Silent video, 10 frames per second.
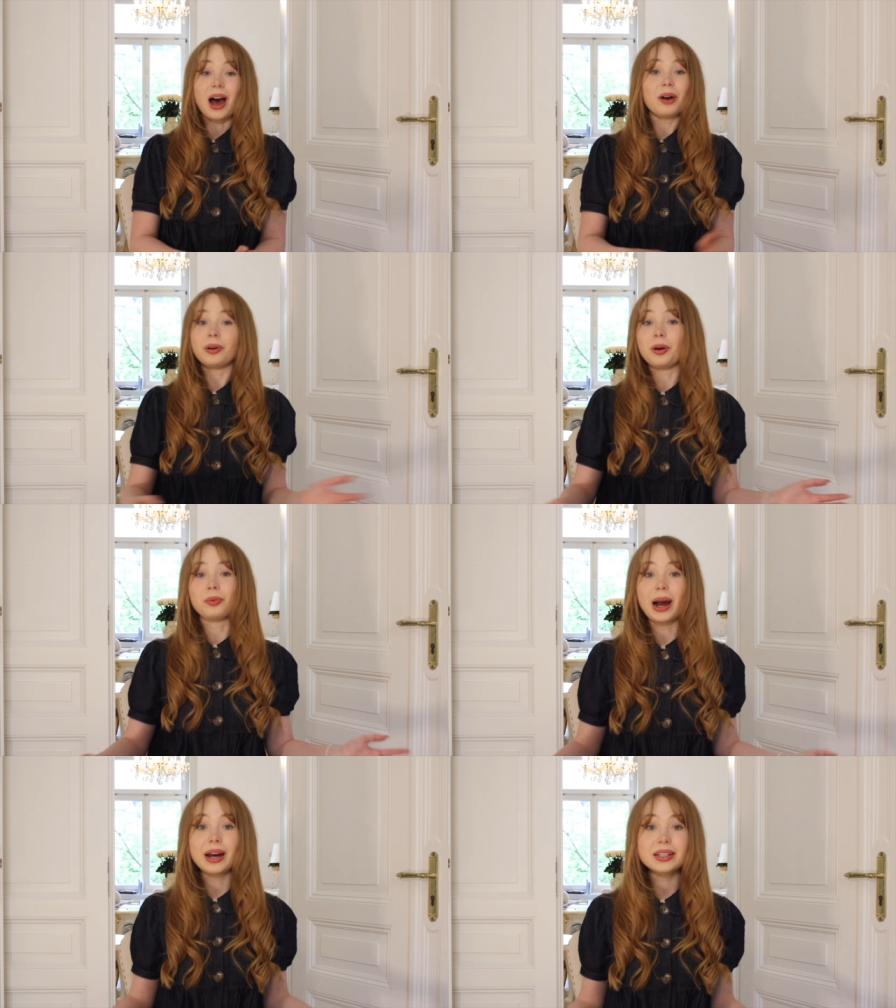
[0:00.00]
our
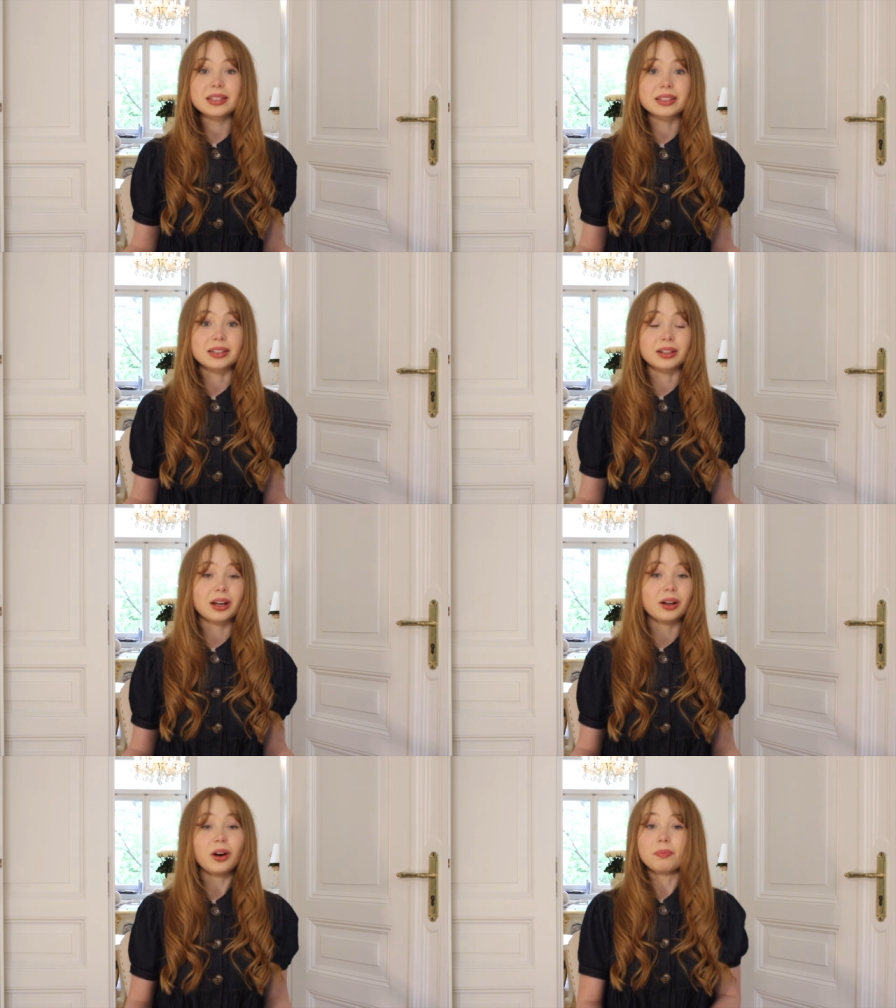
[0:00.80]
horizon
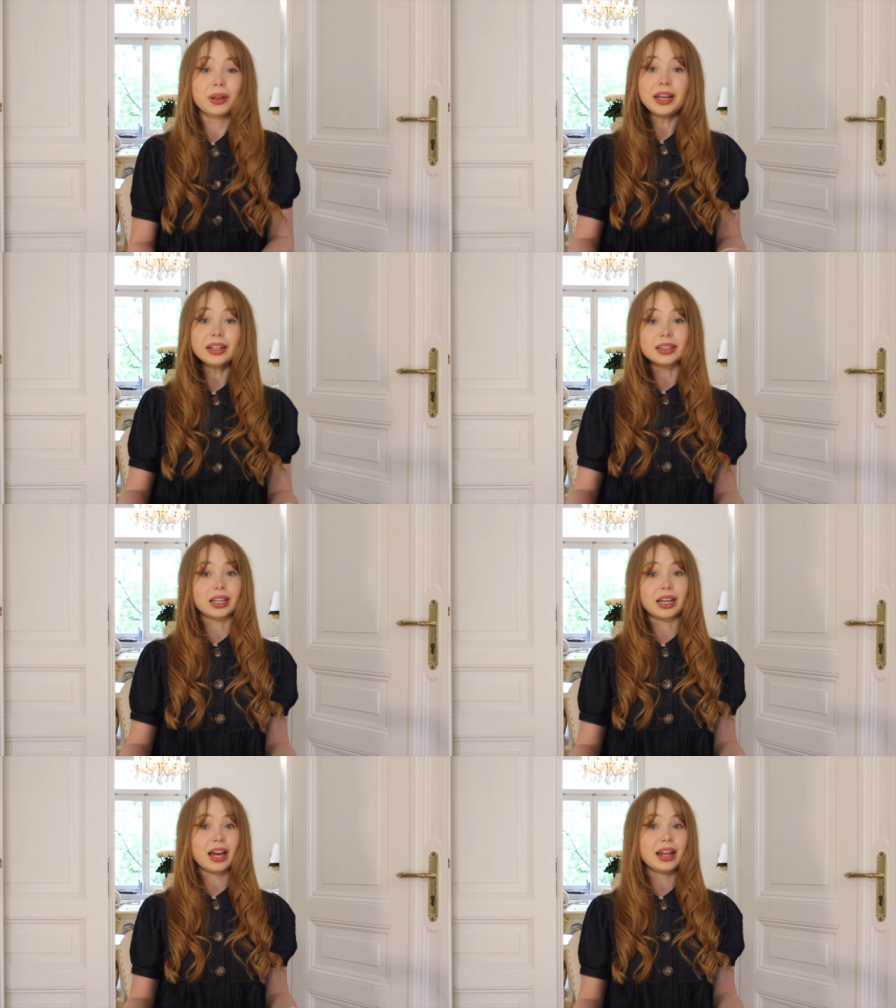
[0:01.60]
completely,